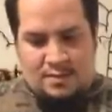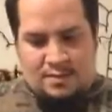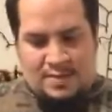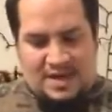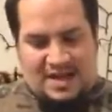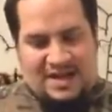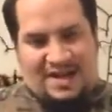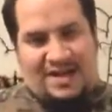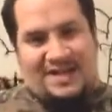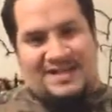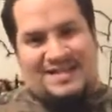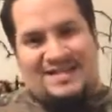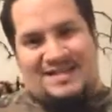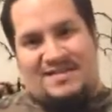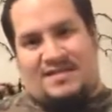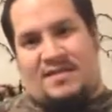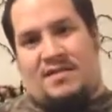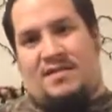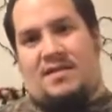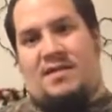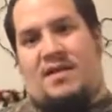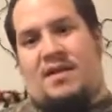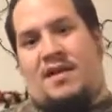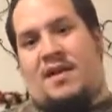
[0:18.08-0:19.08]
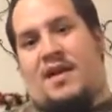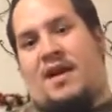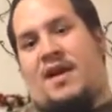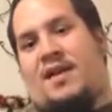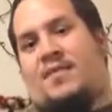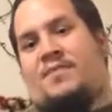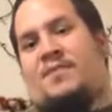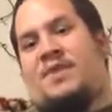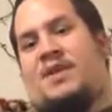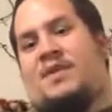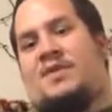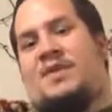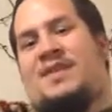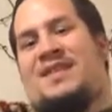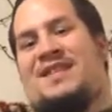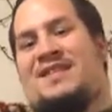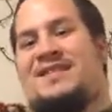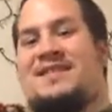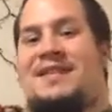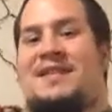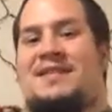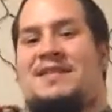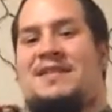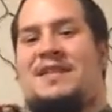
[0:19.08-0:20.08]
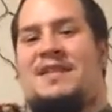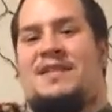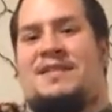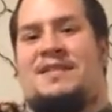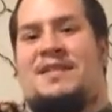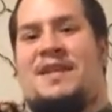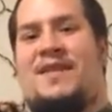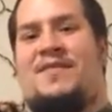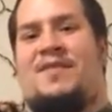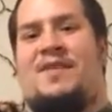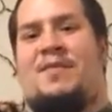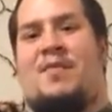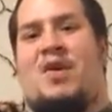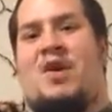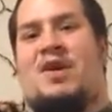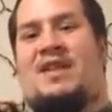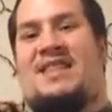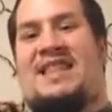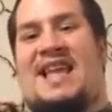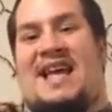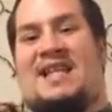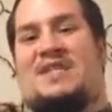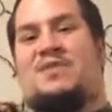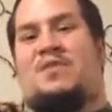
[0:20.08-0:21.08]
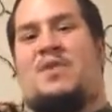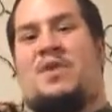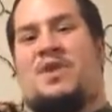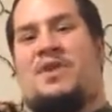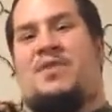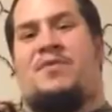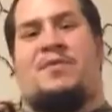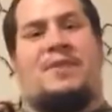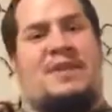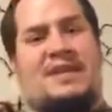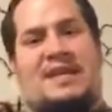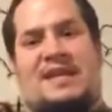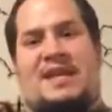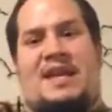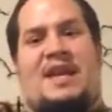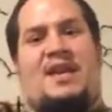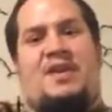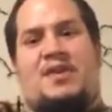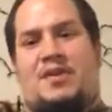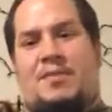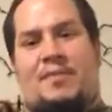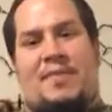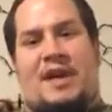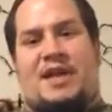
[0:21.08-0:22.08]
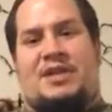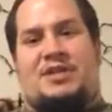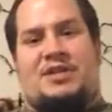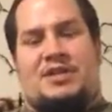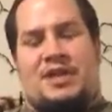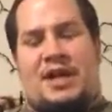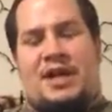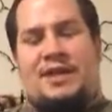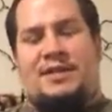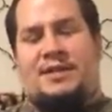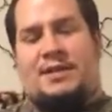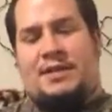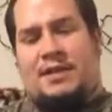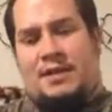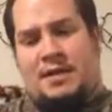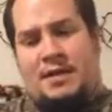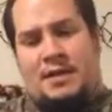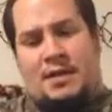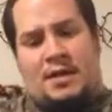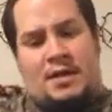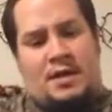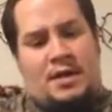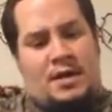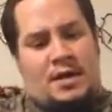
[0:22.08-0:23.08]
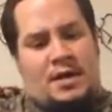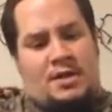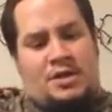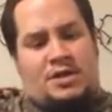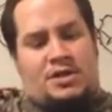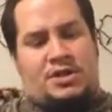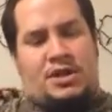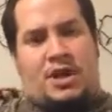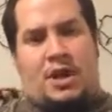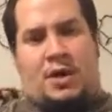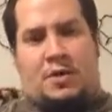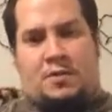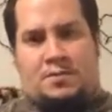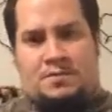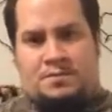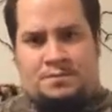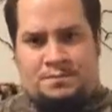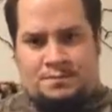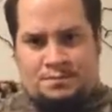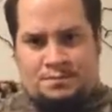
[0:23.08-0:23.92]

because in between the 60 and 70 mark, that's where you really get your best sheds. So